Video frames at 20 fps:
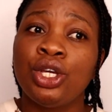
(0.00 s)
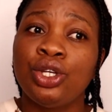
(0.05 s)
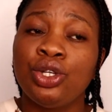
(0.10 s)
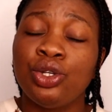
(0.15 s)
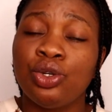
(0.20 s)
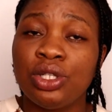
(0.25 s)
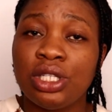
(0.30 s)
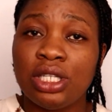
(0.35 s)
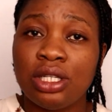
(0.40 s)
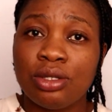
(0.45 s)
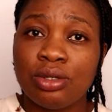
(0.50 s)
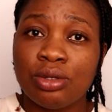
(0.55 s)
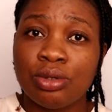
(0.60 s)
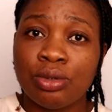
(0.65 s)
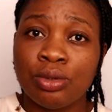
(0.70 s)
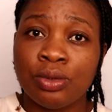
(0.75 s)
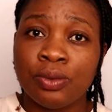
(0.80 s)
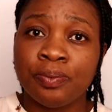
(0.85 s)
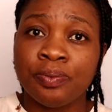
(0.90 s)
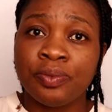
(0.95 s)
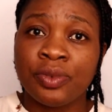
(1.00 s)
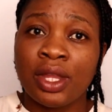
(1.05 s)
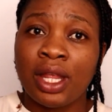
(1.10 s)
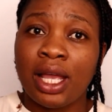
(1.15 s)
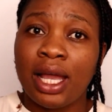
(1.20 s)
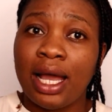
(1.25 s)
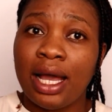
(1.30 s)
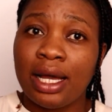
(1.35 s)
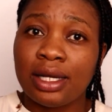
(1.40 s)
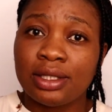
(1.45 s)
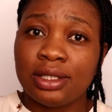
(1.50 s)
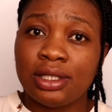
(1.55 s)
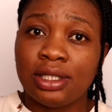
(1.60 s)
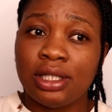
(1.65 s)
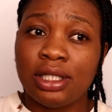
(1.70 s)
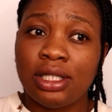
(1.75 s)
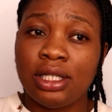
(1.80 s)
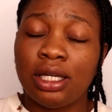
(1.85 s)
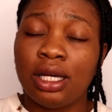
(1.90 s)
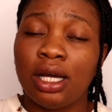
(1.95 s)
you need to
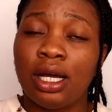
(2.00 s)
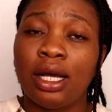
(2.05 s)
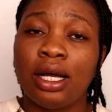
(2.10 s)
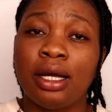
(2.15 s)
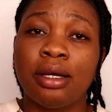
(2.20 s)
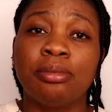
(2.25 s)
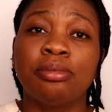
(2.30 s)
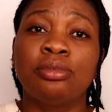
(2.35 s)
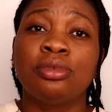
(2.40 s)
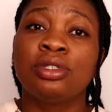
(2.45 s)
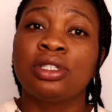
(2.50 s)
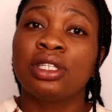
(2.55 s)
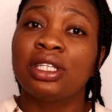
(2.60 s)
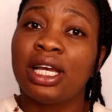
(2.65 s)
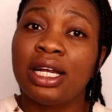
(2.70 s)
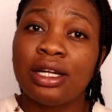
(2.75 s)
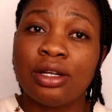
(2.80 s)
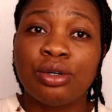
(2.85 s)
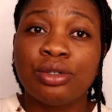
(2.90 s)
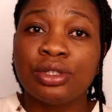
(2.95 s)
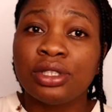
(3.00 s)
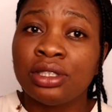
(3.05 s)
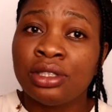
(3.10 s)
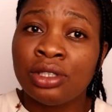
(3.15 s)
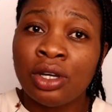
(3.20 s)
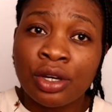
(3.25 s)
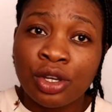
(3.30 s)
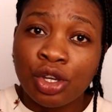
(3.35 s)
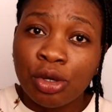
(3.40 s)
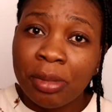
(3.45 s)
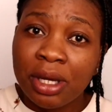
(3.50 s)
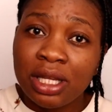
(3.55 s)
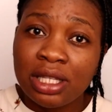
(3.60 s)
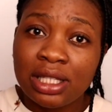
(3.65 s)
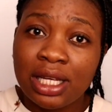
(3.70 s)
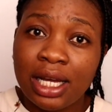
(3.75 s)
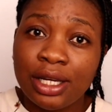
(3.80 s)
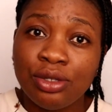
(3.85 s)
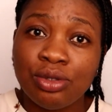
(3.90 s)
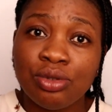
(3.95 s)
actually get all the
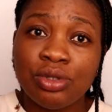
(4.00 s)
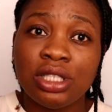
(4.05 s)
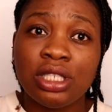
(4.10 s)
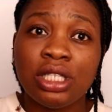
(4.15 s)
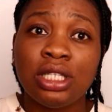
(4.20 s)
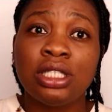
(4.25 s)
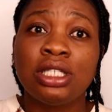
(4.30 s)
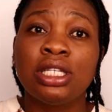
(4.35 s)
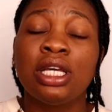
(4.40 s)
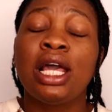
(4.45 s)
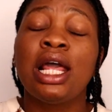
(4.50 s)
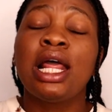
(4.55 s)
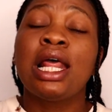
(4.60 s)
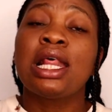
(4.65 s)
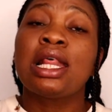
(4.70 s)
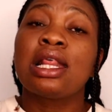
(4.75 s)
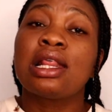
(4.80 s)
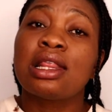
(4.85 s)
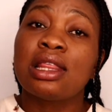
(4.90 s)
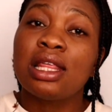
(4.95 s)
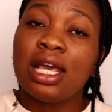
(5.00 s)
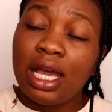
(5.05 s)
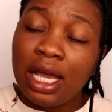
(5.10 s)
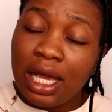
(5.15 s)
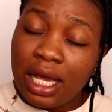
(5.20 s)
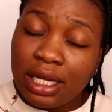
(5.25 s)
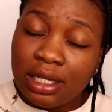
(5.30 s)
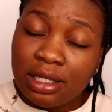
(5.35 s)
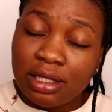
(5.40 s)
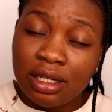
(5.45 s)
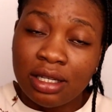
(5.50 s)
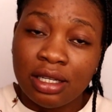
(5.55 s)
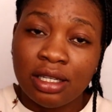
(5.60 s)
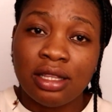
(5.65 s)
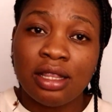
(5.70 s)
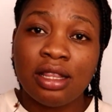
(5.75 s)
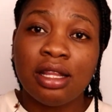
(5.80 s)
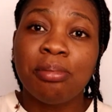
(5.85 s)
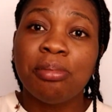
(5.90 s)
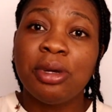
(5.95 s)
documents that you need. Then
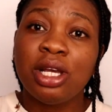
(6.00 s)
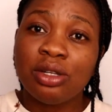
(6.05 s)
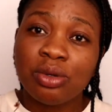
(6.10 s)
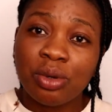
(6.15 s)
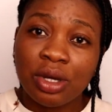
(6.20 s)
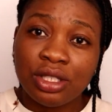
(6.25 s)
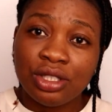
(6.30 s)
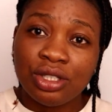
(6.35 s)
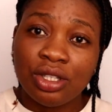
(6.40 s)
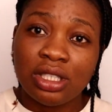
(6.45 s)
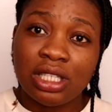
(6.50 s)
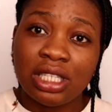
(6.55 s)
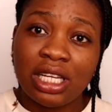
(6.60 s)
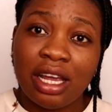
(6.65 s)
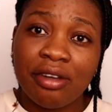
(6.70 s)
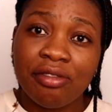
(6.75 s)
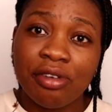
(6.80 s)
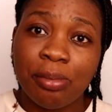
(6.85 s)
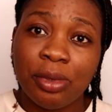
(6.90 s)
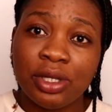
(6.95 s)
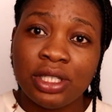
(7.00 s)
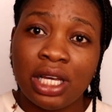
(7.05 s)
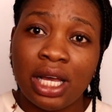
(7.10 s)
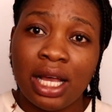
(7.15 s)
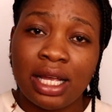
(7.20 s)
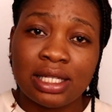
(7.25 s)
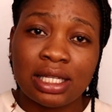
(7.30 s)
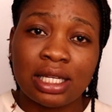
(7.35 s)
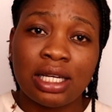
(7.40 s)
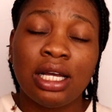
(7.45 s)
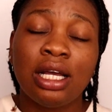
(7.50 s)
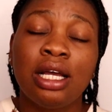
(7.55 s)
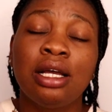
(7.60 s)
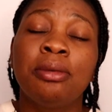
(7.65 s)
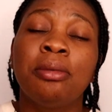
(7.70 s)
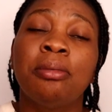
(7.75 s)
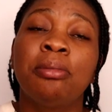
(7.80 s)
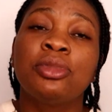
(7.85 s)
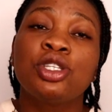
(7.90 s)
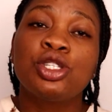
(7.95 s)
the main question that everybody asks:
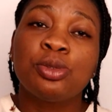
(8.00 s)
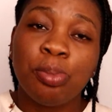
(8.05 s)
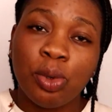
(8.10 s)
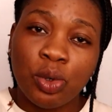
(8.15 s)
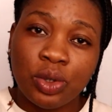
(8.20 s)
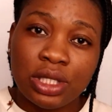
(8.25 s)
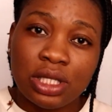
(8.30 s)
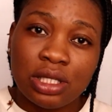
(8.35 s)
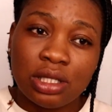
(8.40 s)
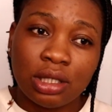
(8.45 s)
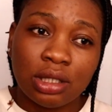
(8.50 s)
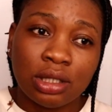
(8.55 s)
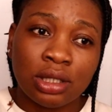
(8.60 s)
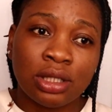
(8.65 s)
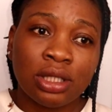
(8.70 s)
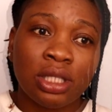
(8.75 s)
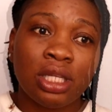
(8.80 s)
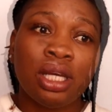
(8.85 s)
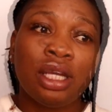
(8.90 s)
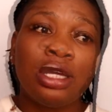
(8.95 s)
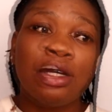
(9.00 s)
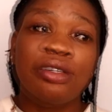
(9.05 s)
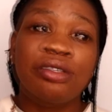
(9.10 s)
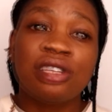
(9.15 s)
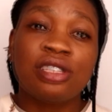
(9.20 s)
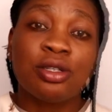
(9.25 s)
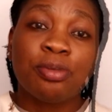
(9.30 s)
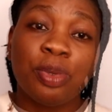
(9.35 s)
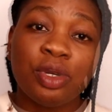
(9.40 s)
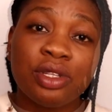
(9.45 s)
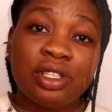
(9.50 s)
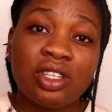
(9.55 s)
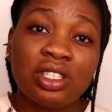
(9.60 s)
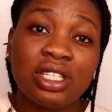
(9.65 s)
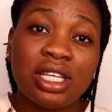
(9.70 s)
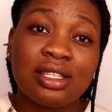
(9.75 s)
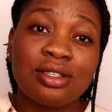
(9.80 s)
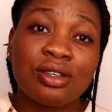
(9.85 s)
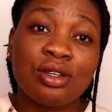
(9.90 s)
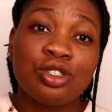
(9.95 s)
sponsors. Have a sponsor
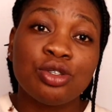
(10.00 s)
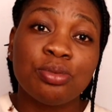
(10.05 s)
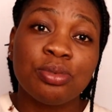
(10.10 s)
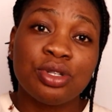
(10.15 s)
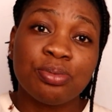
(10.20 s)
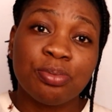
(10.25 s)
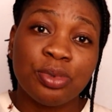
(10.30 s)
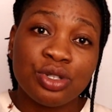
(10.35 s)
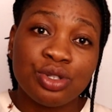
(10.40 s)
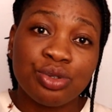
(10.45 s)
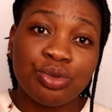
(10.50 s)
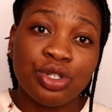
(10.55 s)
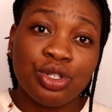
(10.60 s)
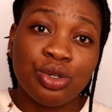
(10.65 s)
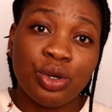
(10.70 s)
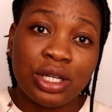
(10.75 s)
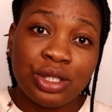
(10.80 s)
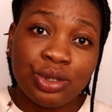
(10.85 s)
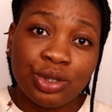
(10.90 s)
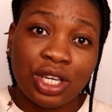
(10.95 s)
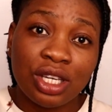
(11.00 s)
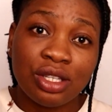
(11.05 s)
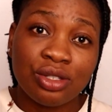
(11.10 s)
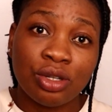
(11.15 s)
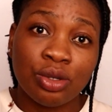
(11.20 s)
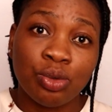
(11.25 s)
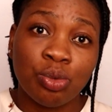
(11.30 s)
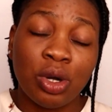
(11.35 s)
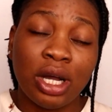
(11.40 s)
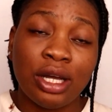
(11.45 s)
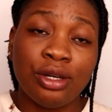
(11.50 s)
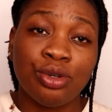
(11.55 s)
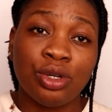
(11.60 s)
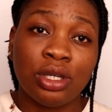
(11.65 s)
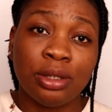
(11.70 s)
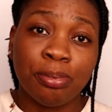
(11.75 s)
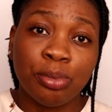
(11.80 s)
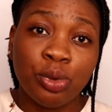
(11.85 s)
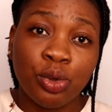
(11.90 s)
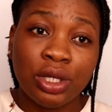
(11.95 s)
that's going to be sponsoring your education while
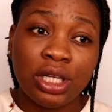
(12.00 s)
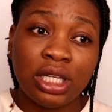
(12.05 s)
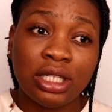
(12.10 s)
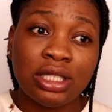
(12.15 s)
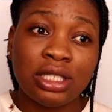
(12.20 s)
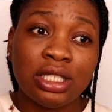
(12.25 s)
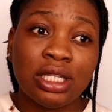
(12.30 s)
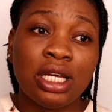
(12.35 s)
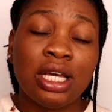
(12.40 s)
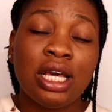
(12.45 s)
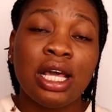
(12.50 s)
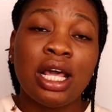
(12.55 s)
you're in Poland.